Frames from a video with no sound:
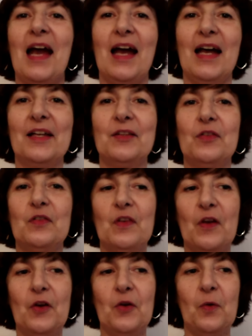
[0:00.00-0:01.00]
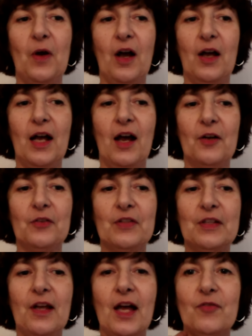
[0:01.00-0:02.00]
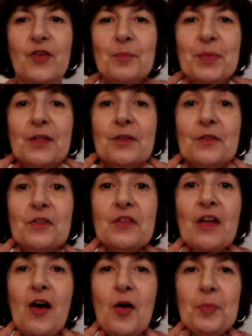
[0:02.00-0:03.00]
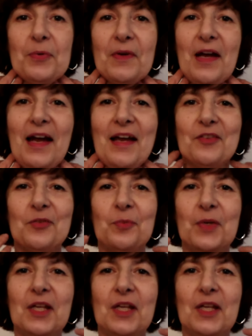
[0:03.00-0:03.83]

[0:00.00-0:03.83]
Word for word: And so our saliva builds up as